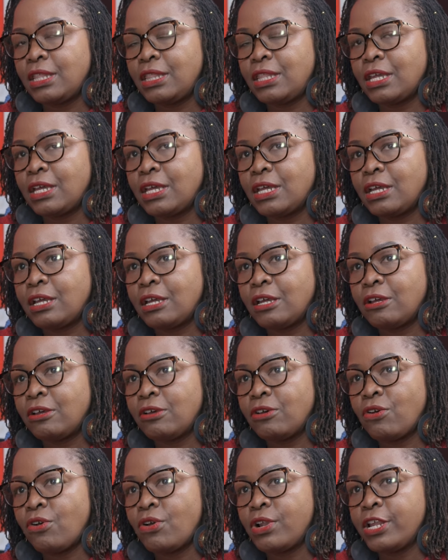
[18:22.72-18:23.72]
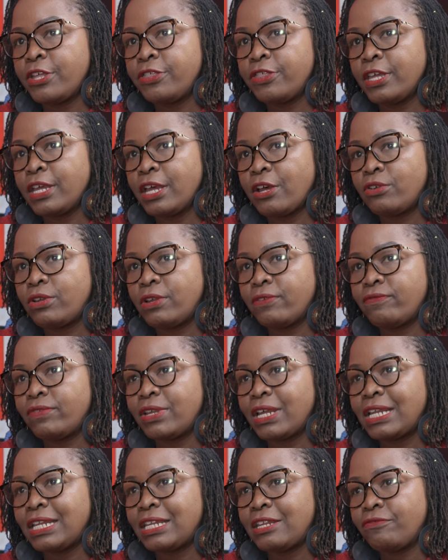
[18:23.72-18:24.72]
The only thing I would
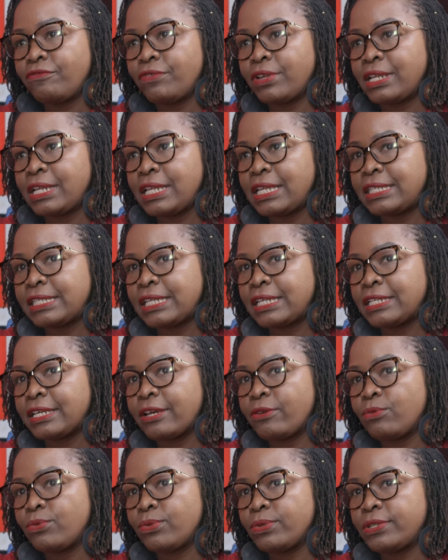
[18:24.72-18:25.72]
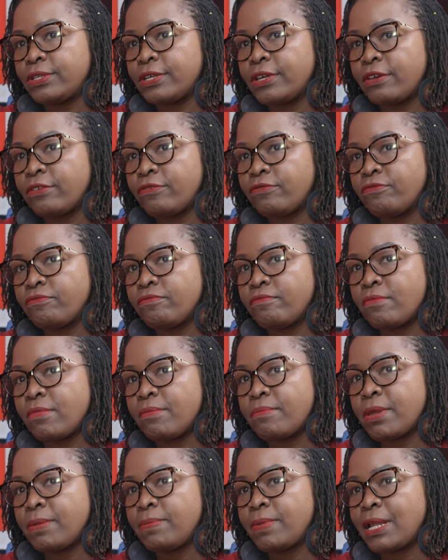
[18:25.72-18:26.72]
have done differently is that I would have
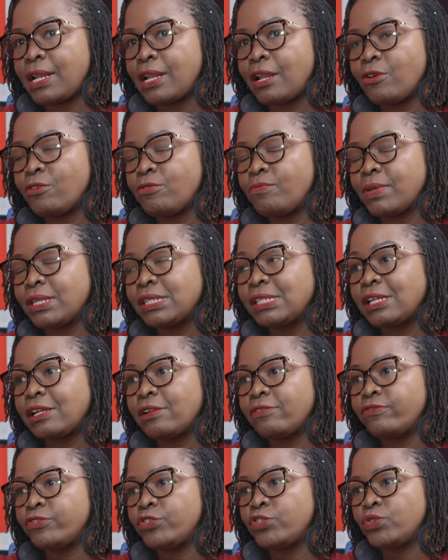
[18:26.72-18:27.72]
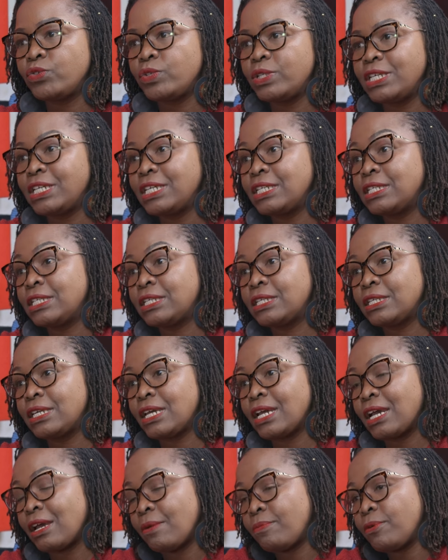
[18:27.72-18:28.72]
maybe allowed myself to date
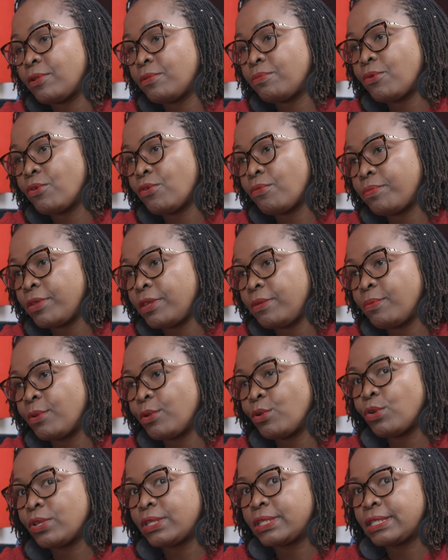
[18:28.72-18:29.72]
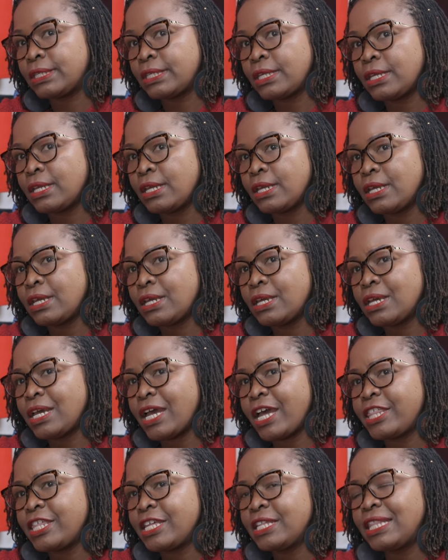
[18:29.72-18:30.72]
a couple more people because
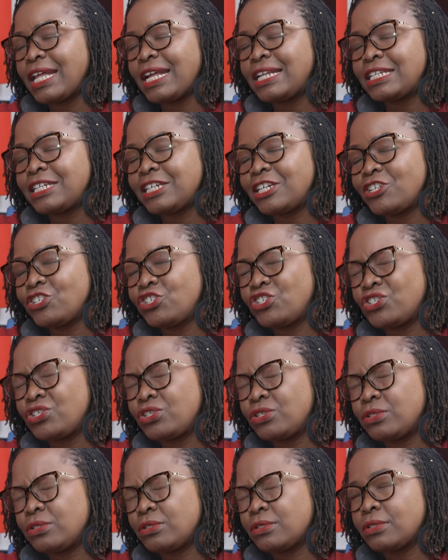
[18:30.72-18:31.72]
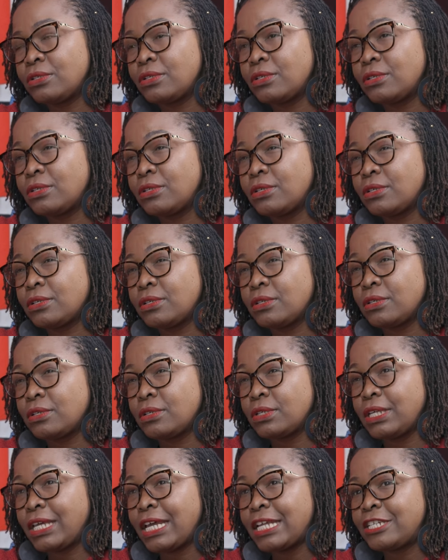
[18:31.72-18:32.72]
I think that age,
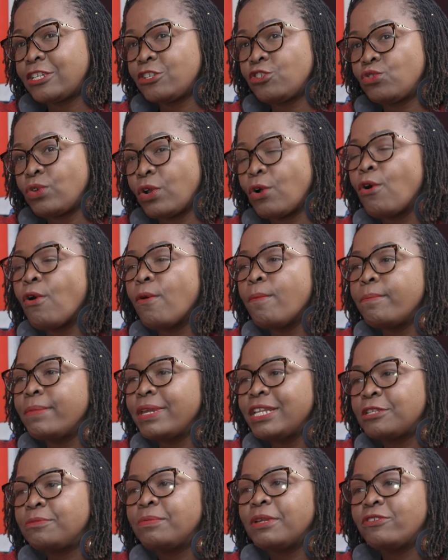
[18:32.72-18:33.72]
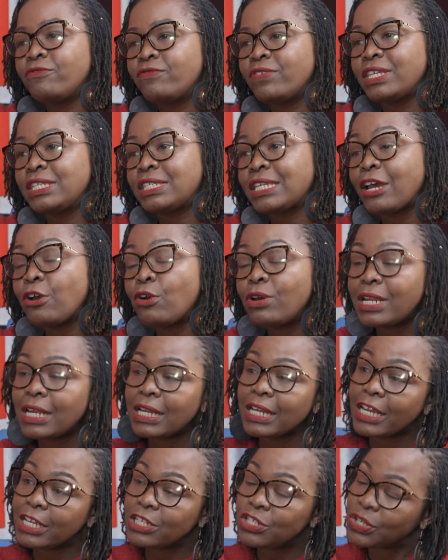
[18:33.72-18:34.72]
getting to a commitment phase, I got
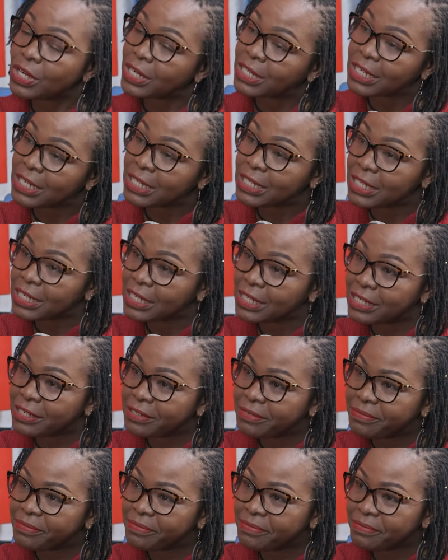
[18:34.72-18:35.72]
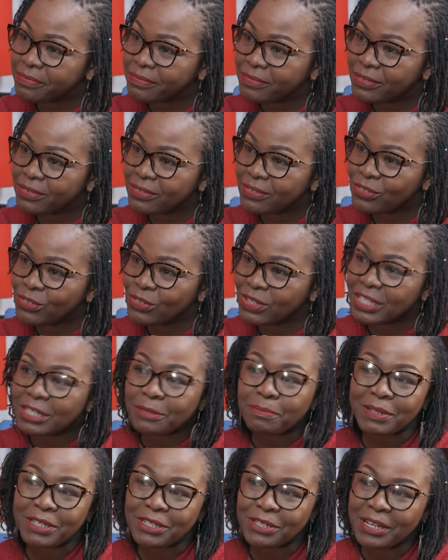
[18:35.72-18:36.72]
engaged at 18 wow. to
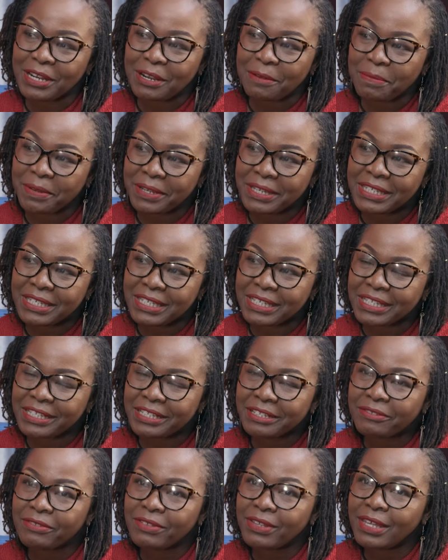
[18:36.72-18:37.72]
this particular person.